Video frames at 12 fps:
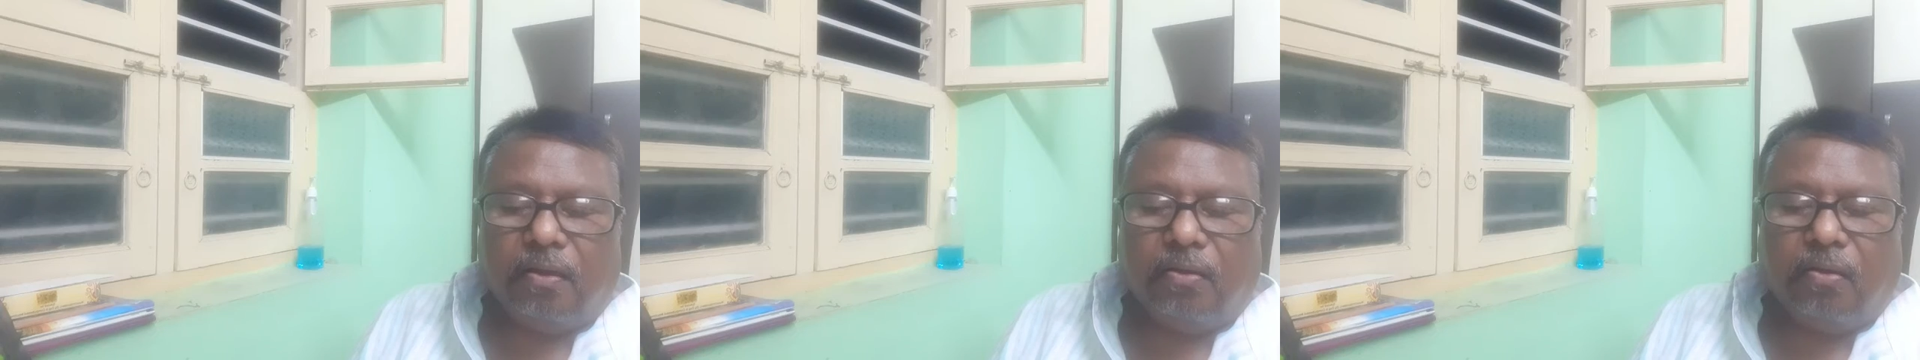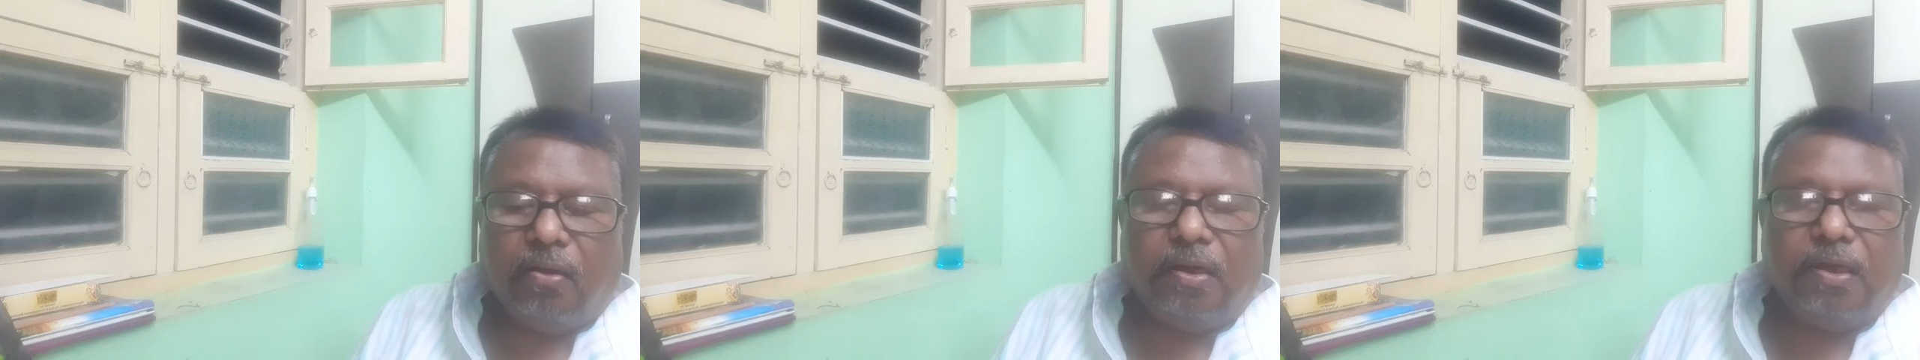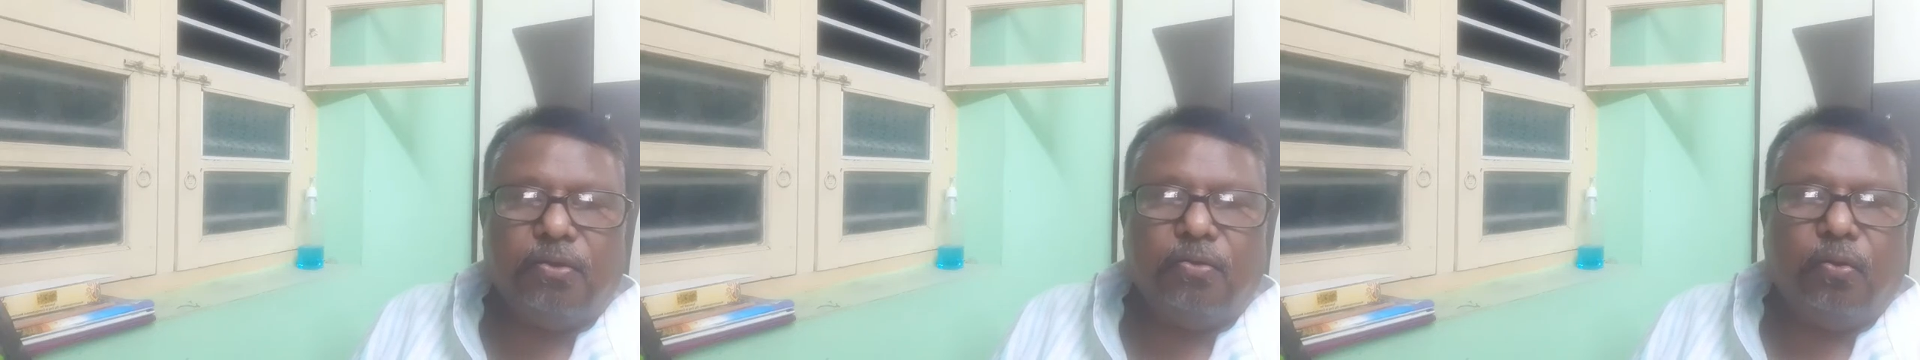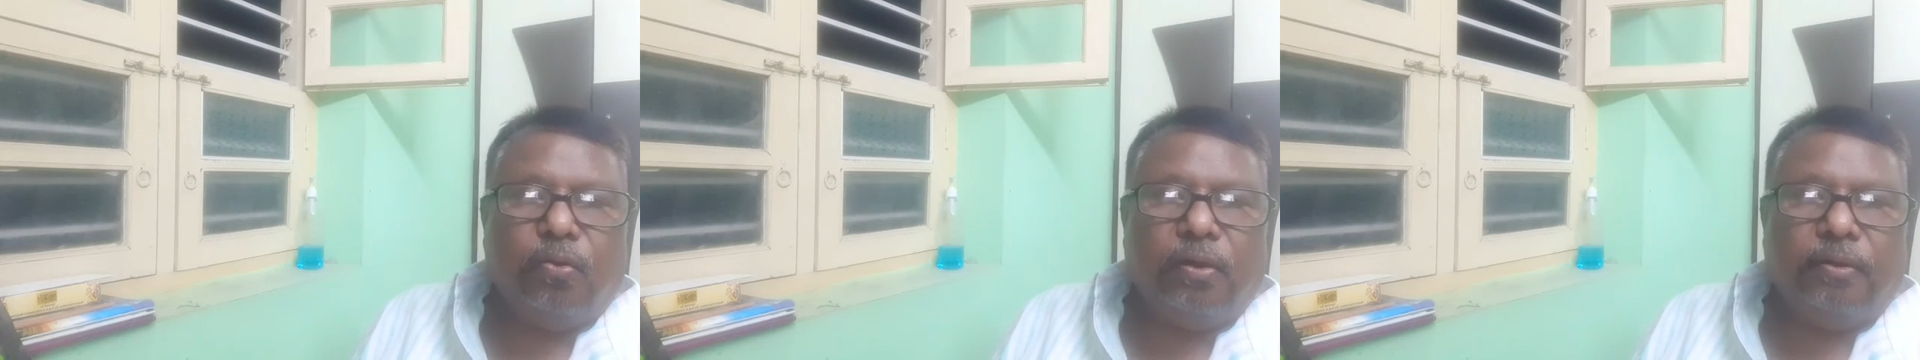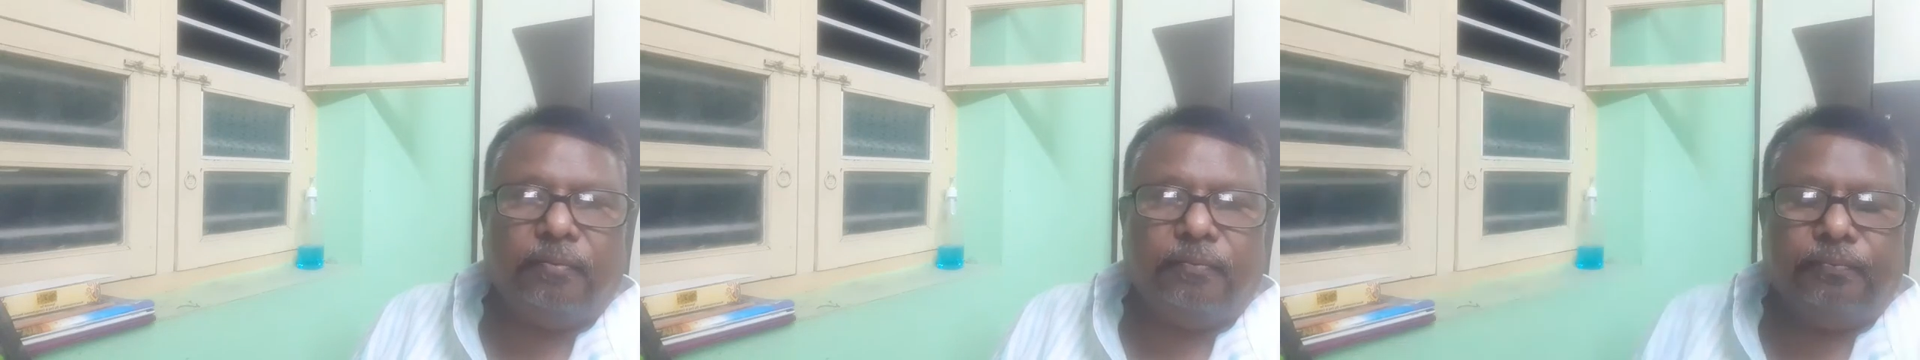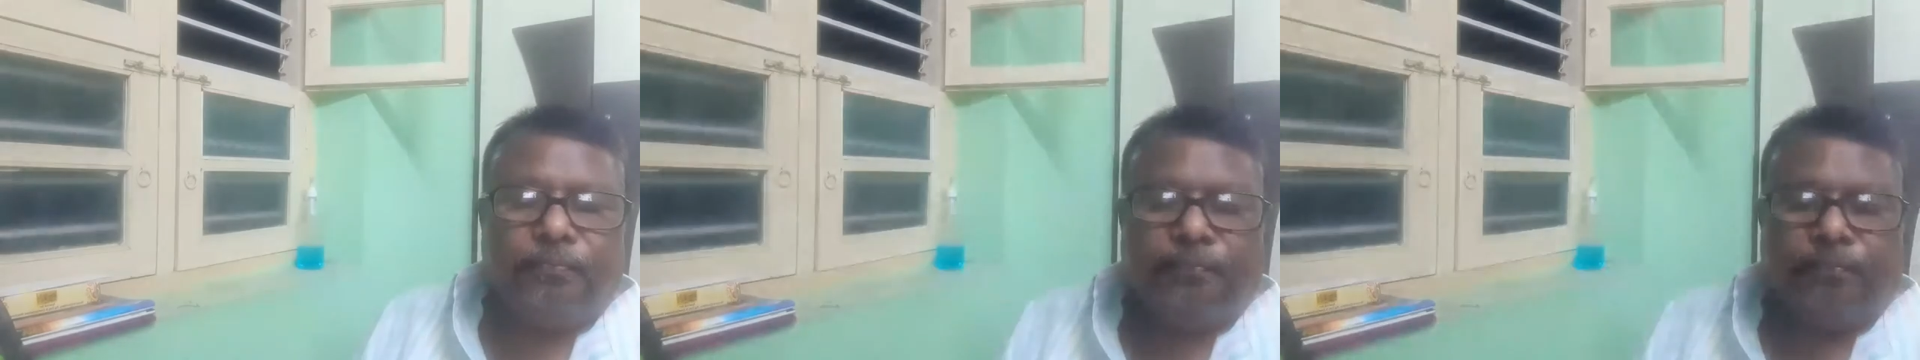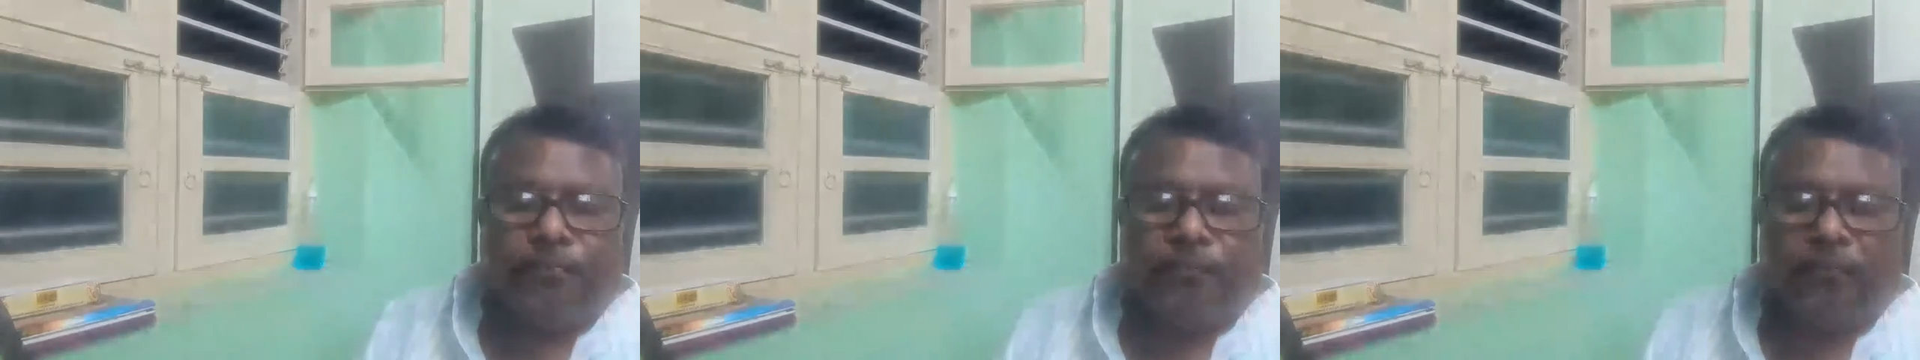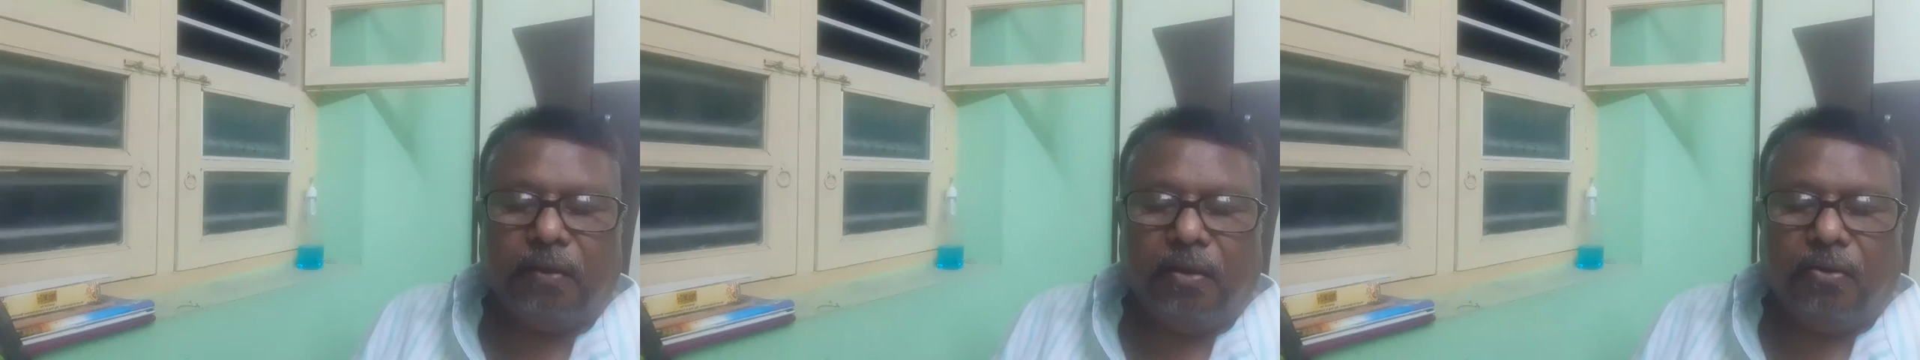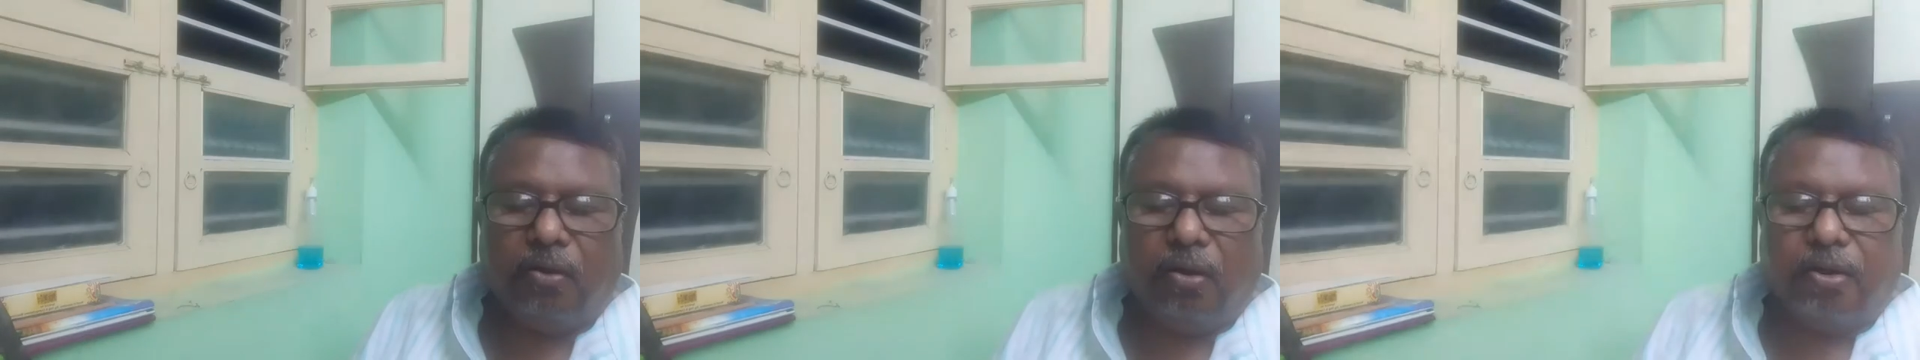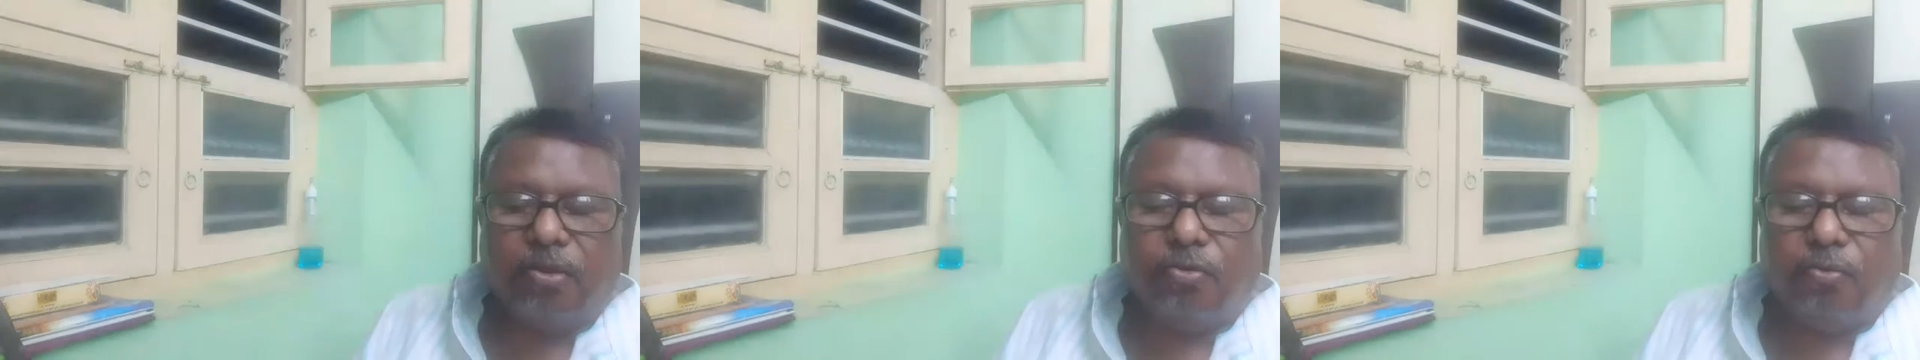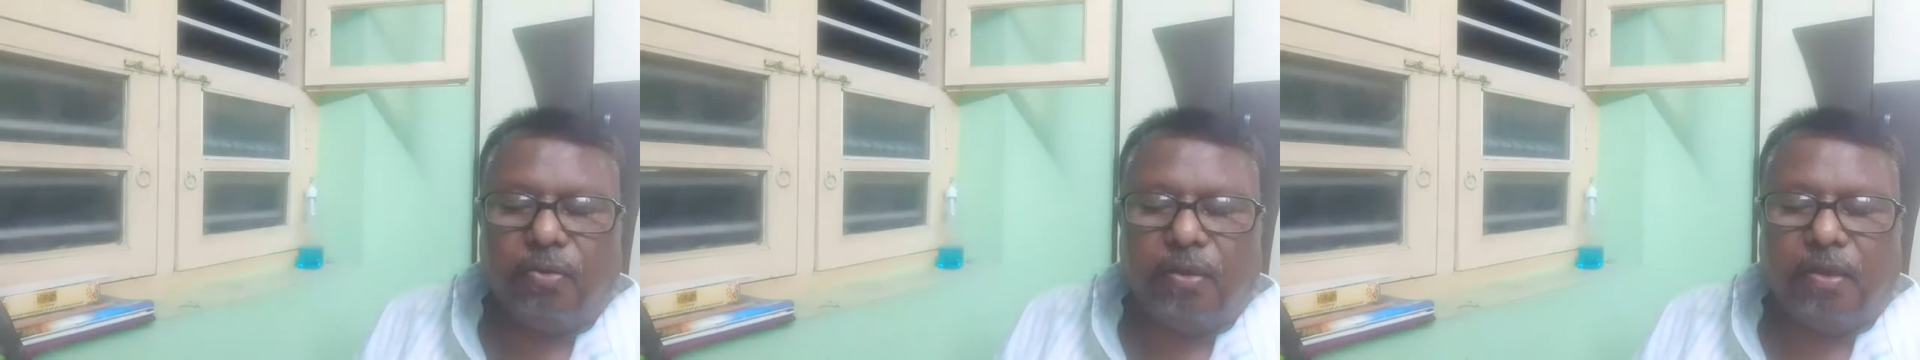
cortisol. Cortisol